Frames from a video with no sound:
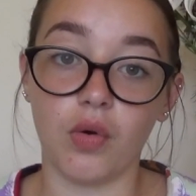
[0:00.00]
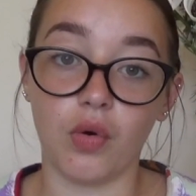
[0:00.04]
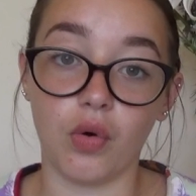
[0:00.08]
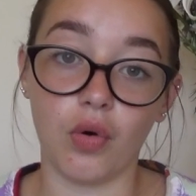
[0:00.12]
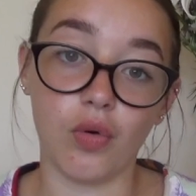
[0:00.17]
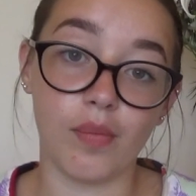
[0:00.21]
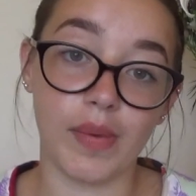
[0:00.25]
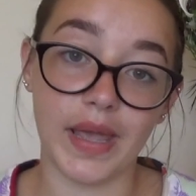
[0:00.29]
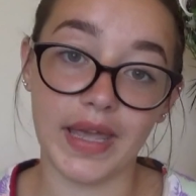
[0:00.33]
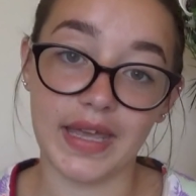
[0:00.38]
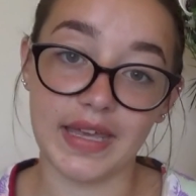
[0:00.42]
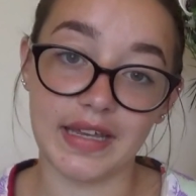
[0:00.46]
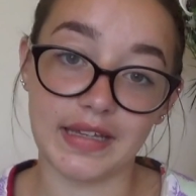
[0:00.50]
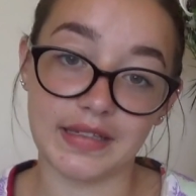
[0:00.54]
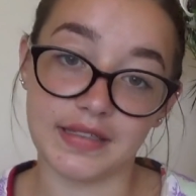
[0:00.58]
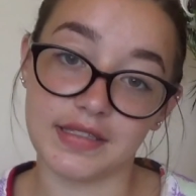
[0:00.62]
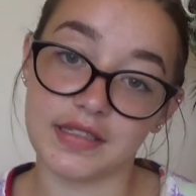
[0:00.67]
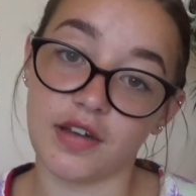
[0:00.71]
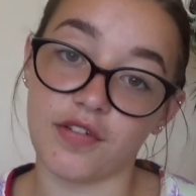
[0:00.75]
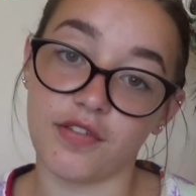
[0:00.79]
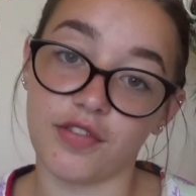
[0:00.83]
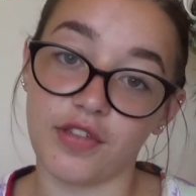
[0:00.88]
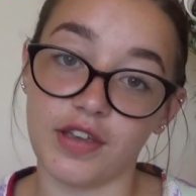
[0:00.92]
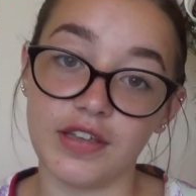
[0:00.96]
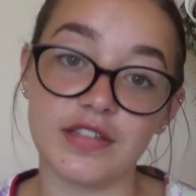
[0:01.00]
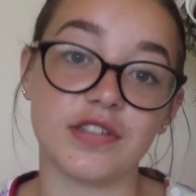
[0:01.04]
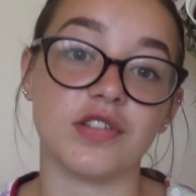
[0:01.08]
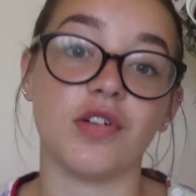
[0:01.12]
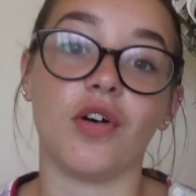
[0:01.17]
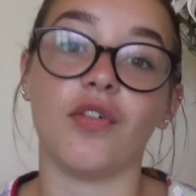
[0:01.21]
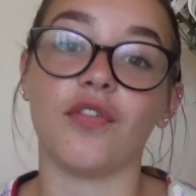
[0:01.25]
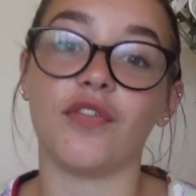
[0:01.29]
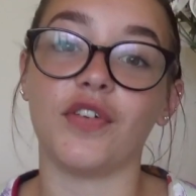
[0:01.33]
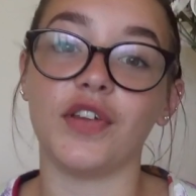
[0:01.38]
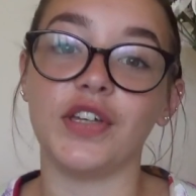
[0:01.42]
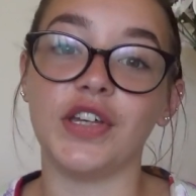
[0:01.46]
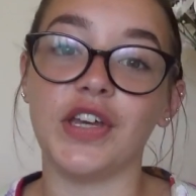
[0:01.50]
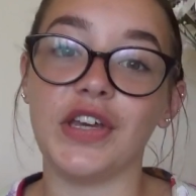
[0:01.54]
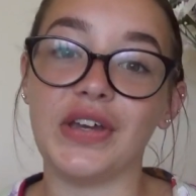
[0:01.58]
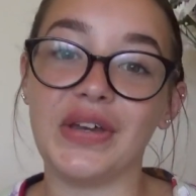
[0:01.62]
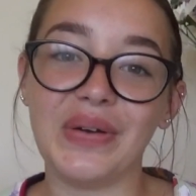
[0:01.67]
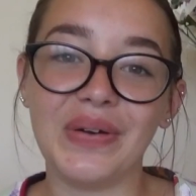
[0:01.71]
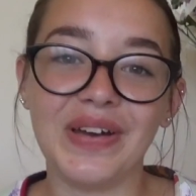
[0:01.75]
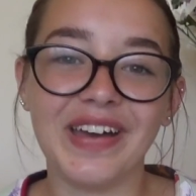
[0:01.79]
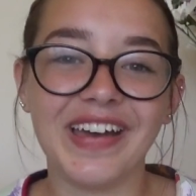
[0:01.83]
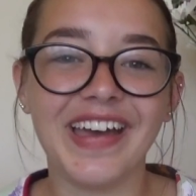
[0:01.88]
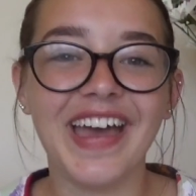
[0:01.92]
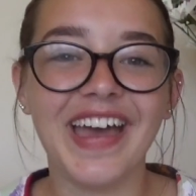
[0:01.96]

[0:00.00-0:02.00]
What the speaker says: or making stuff that is not for you,